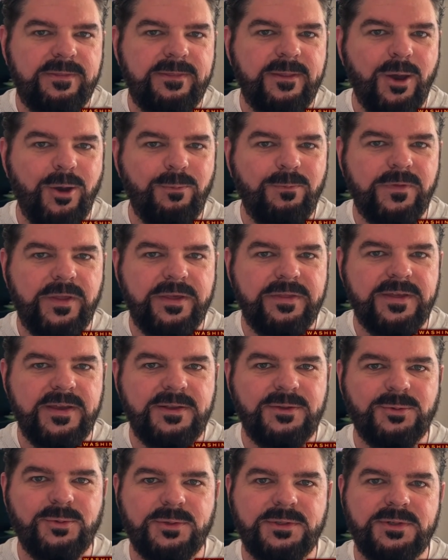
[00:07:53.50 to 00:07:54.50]
Hopefully,
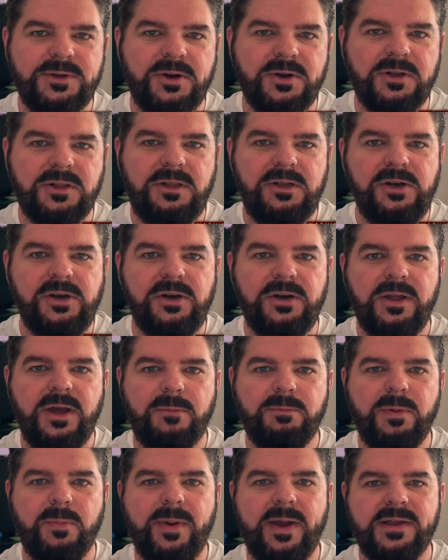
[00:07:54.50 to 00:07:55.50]
things will start clearing
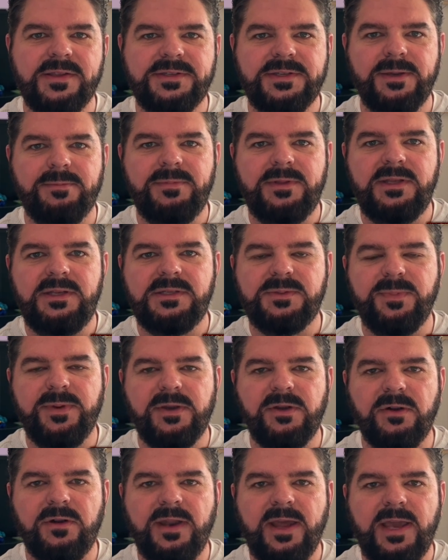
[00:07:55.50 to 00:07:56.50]
up about some of these
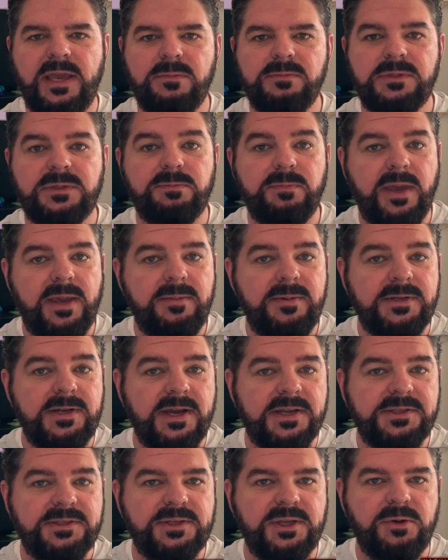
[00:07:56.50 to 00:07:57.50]
bigger names. Maybe
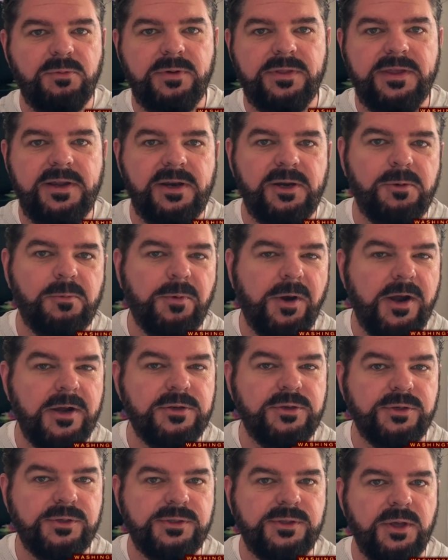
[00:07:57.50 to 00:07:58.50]
not so with Aaron
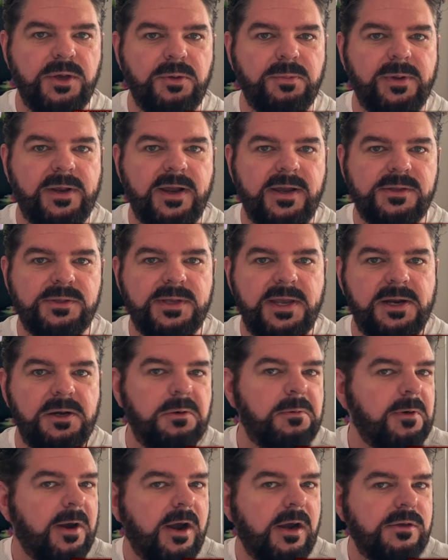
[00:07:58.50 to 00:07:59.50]
Rodgers, though, because Aaron
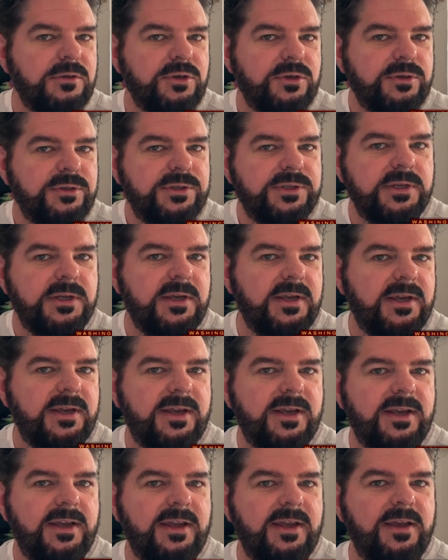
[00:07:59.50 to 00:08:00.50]
Rodgers,
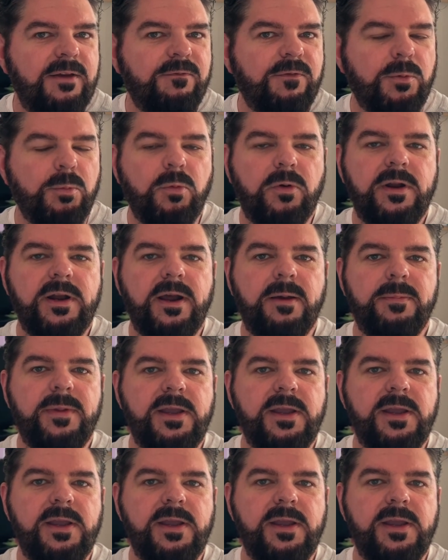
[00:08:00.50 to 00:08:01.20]
from what I'm